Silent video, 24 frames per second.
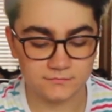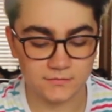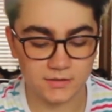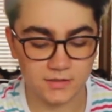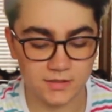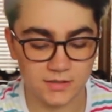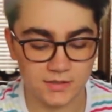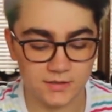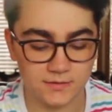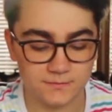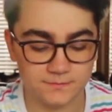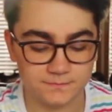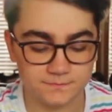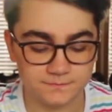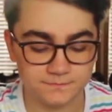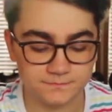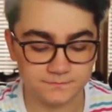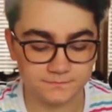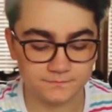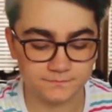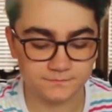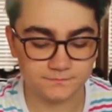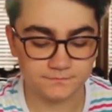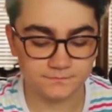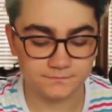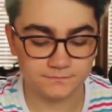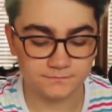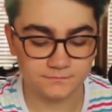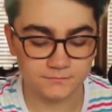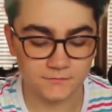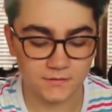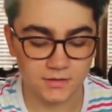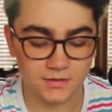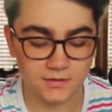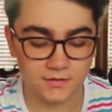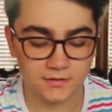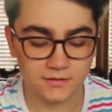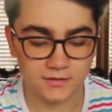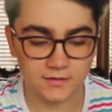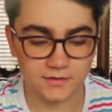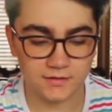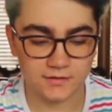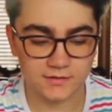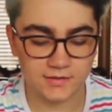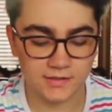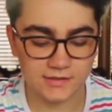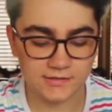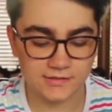it
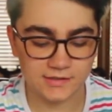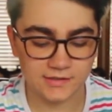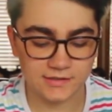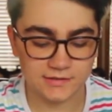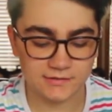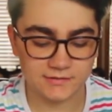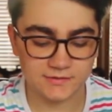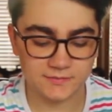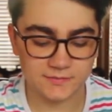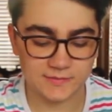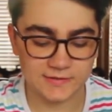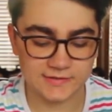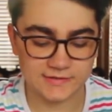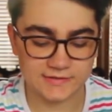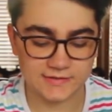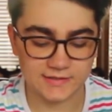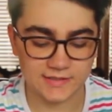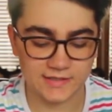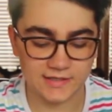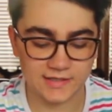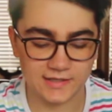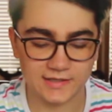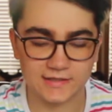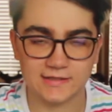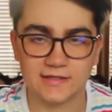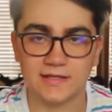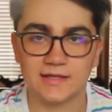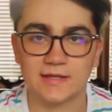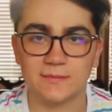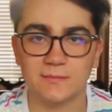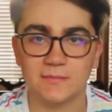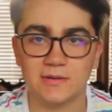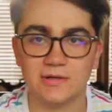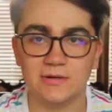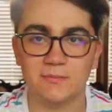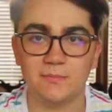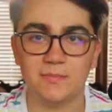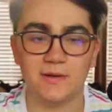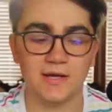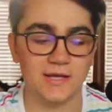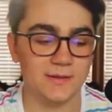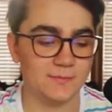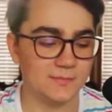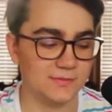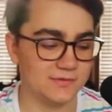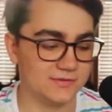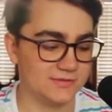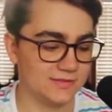tastes like it's been sitting in like a metal
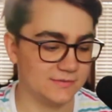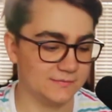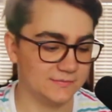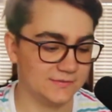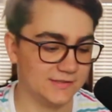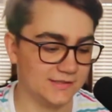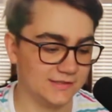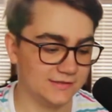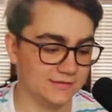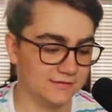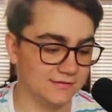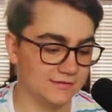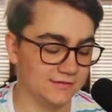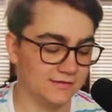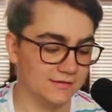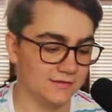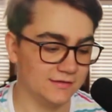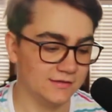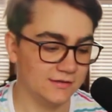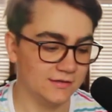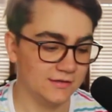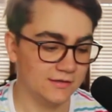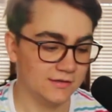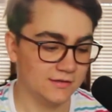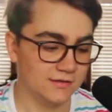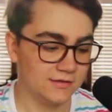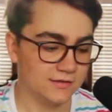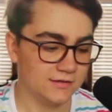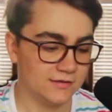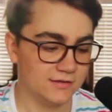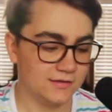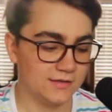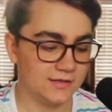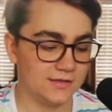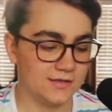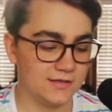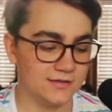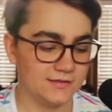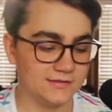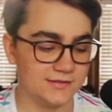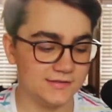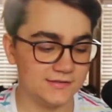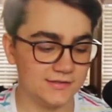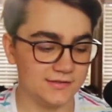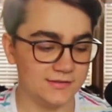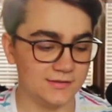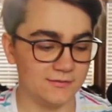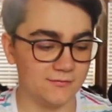pipe or something. It kind of
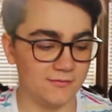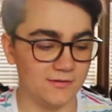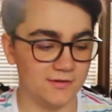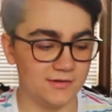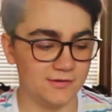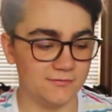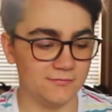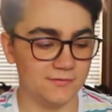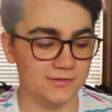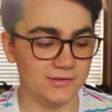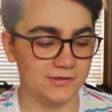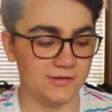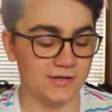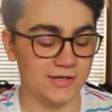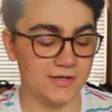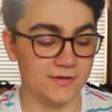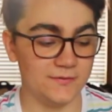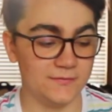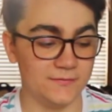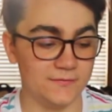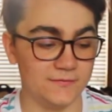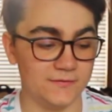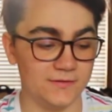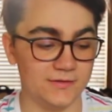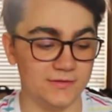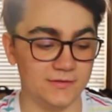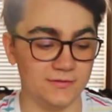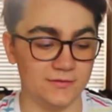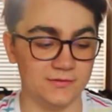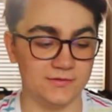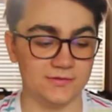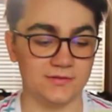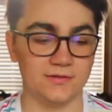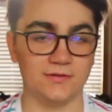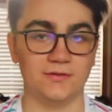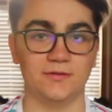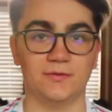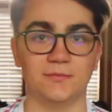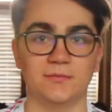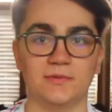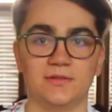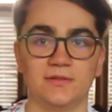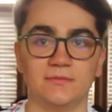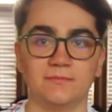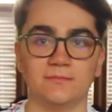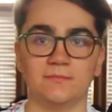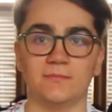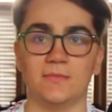tastes like the water when you have in those
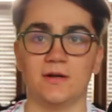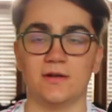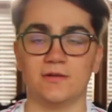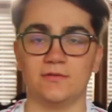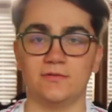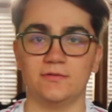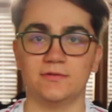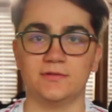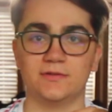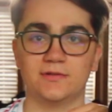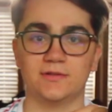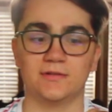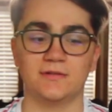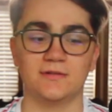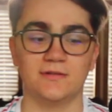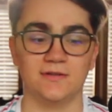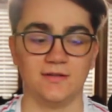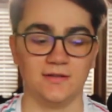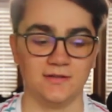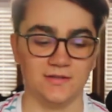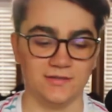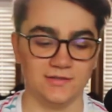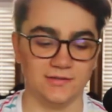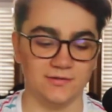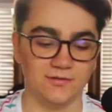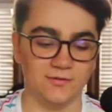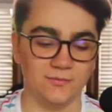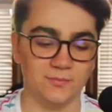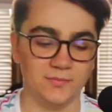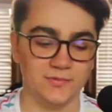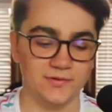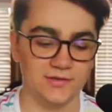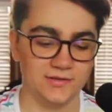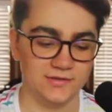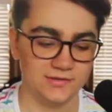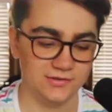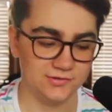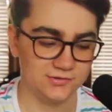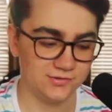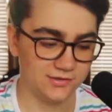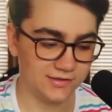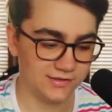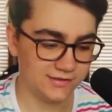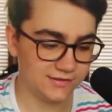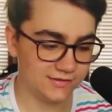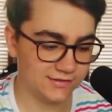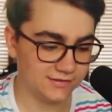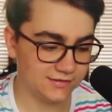aluminum bottles and then you open it and you
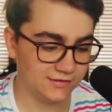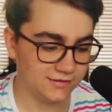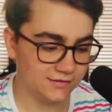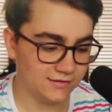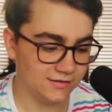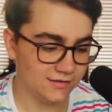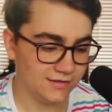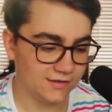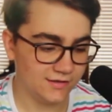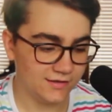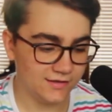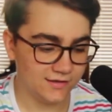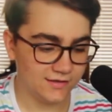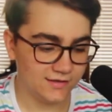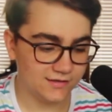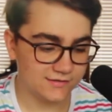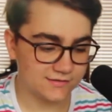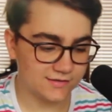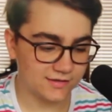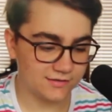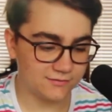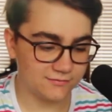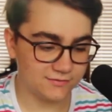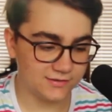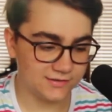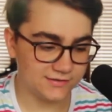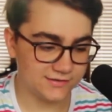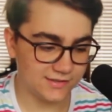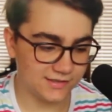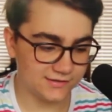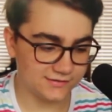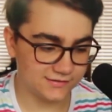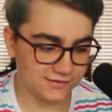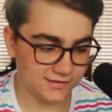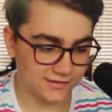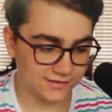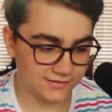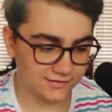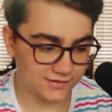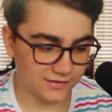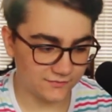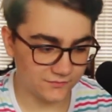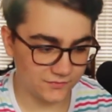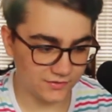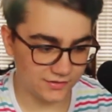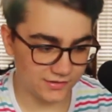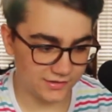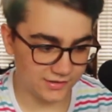drink it. It's kind of what it tastes like. Not
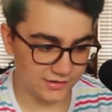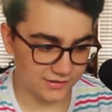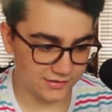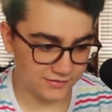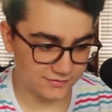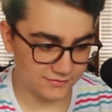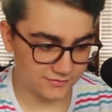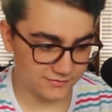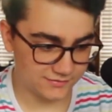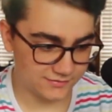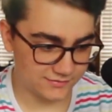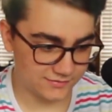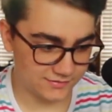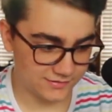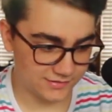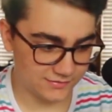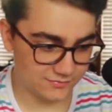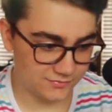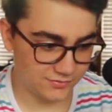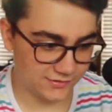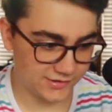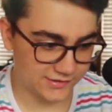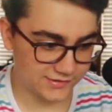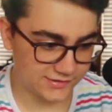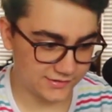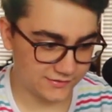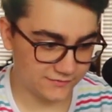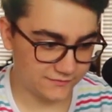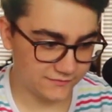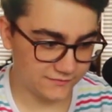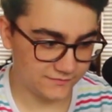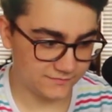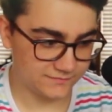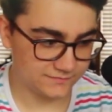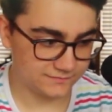very impressive,